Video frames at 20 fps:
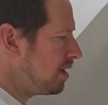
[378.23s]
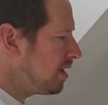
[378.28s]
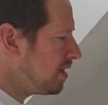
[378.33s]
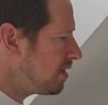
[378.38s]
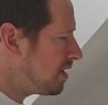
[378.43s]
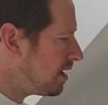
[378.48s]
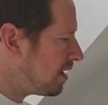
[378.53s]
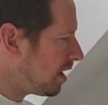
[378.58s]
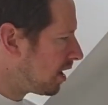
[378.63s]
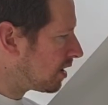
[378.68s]

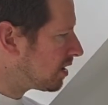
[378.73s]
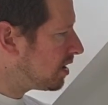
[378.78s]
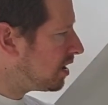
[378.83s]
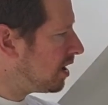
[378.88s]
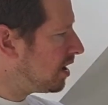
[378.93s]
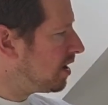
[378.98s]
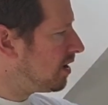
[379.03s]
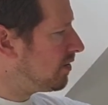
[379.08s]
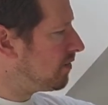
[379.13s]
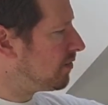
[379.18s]
then our
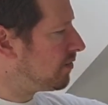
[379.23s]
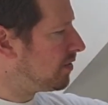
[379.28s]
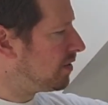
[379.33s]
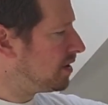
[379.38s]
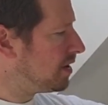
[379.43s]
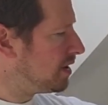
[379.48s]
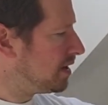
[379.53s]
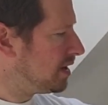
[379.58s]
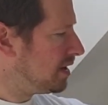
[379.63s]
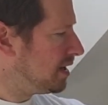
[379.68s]
curve
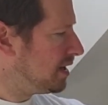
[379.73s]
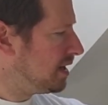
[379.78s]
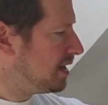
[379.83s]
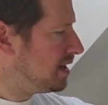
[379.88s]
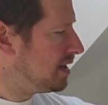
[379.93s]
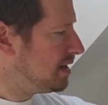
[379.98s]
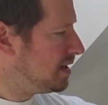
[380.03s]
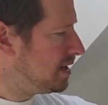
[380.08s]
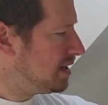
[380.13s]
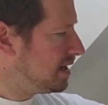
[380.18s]

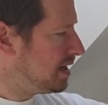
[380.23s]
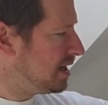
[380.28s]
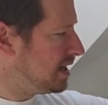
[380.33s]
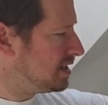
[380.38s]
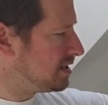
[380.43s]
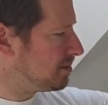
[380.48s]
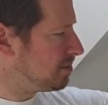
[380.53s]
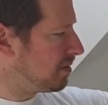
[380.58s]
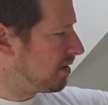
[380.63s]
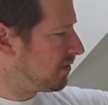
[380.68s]
is
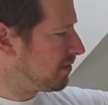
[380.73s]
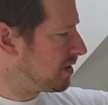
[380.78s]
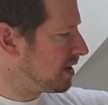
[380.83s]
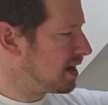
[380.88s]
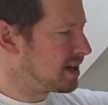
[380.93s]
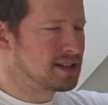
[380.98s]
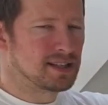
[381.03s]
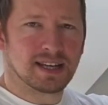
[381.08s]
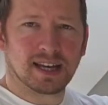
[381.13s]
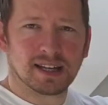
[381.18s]
above the
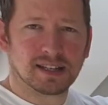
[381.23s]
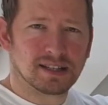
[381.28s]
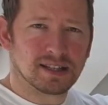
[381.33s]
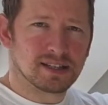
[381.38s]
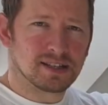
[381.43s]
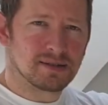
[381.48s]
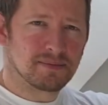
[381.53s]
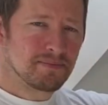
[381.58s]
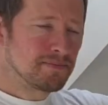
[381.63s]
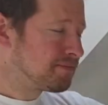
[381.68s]

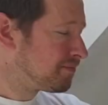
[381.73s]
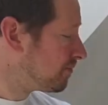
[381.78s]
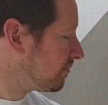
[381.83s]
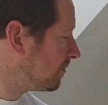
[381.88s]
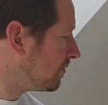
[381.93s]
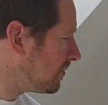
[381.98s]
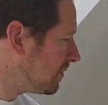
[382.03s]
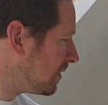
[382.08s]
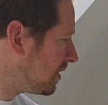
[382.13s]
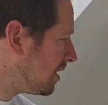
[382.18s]
x-axis.
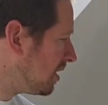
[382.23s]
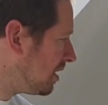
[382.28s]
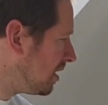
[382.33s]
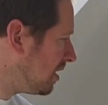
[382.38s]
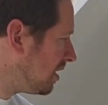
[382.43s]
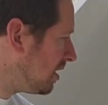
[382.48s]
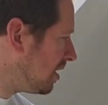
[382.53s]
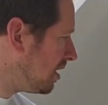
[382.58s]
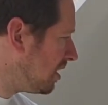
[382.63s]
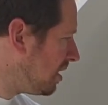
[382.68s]

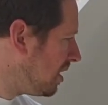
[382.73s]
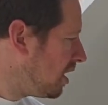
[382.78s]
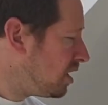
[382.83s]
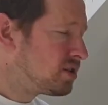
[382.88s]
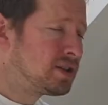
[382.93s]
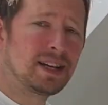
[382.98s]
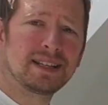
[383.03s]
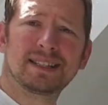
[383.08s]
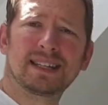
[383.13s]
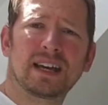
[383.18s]
So
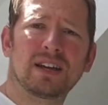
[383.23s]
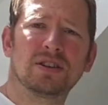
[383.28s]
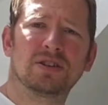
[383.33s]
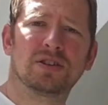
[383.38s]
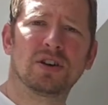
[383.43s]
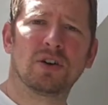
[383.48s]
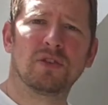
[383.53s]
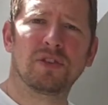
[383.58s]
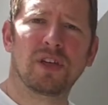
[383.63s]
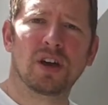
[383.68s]
that's how you
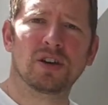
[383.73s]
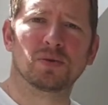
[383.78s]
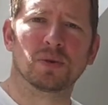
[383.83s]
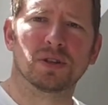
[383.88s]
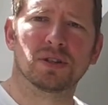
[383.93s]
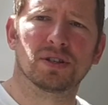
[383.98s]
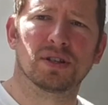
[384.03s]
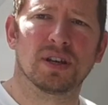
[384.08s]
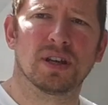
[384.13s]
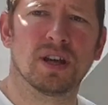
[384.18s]
solve those
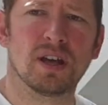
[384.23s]
ones.